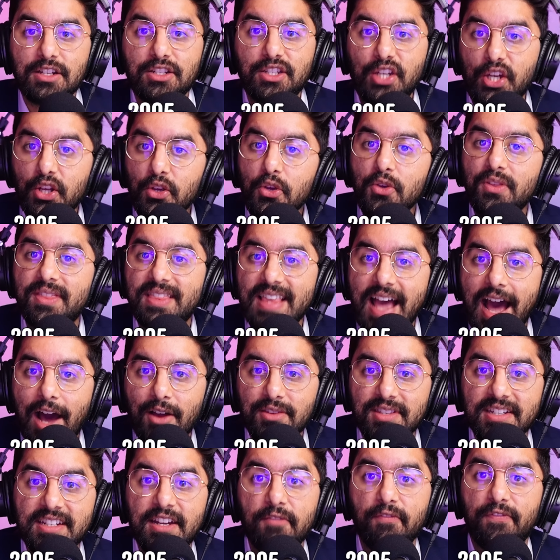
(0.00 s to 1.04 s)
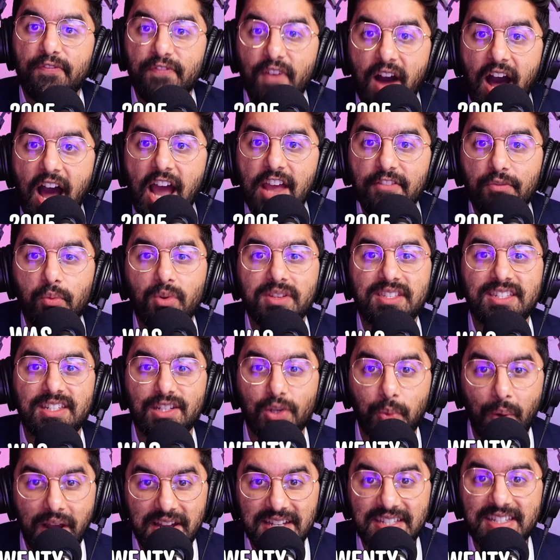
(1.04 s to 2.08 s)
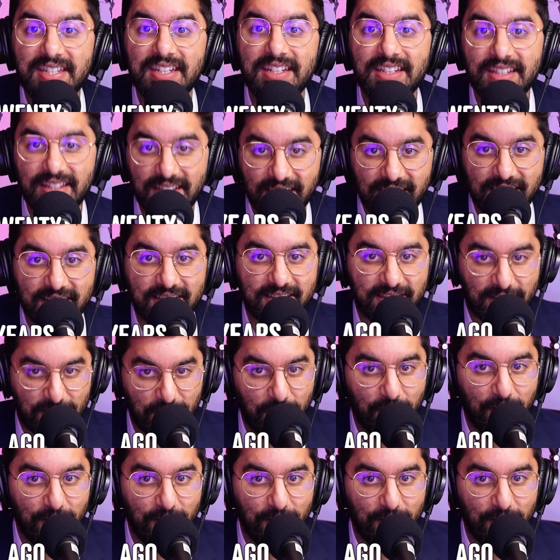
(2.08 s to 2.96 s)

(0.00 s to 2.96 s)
2005 was 20 years ago.